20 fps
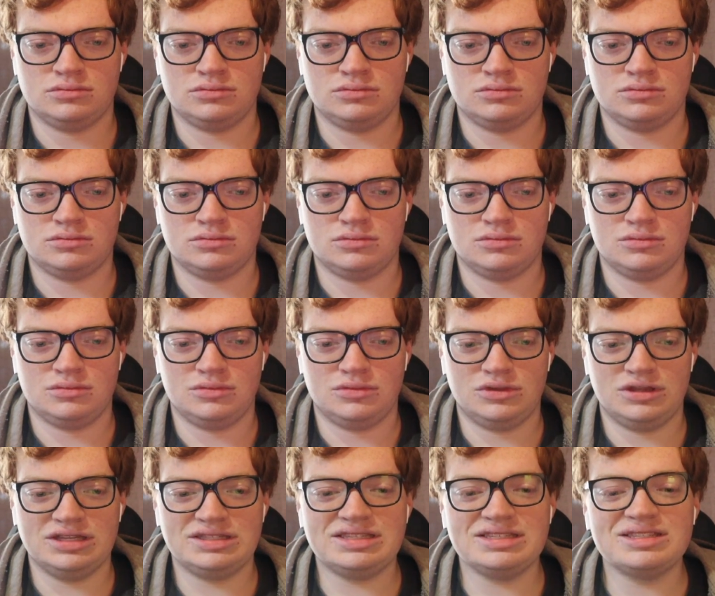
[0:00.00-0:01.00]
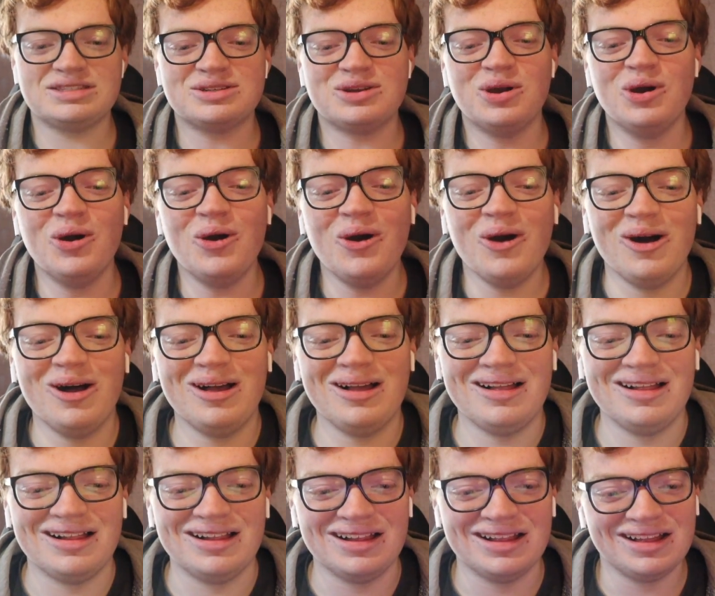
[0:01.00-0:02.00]
yeah. This is
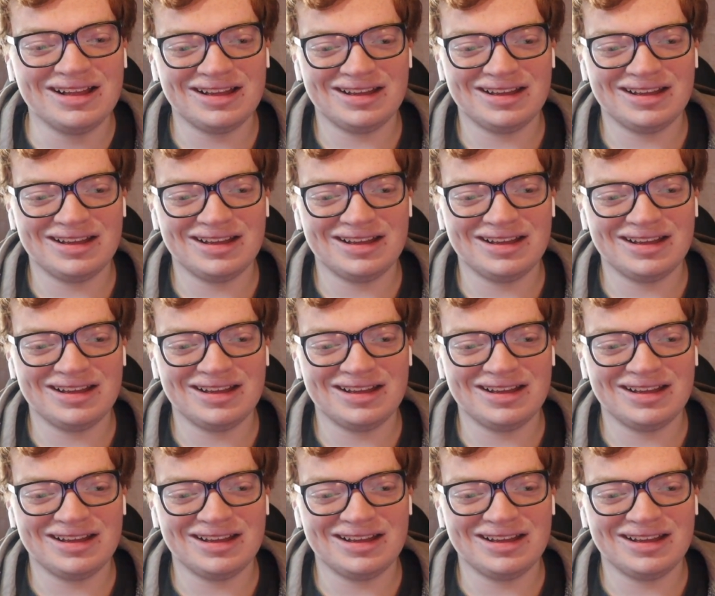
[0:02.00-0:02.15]
cool!